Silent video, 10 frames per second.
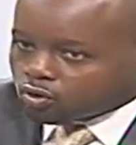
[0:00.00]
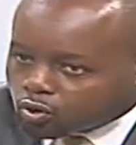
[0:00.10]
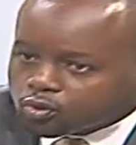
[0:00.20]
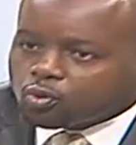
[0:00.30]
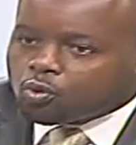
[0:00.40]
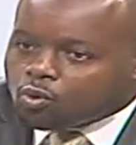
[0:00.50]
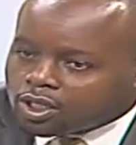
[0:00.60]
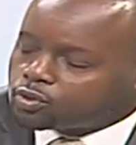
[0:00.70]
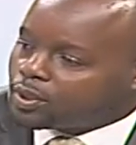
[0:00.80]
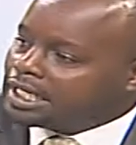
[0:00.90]
those who
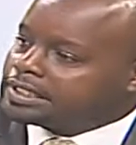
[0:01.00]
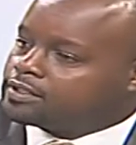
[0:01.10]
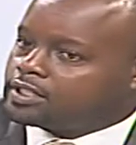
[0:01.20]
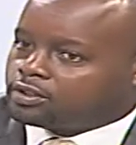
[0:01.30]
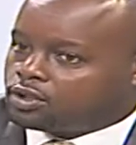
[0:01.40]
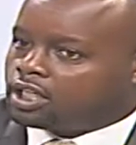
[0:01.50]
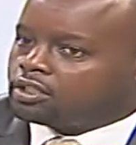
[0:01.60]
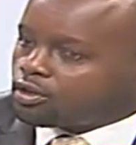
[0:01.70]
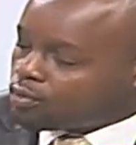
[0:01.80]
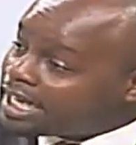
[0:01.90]
want to exercise that
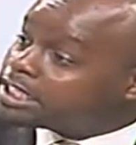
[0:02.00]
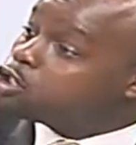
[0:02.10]
right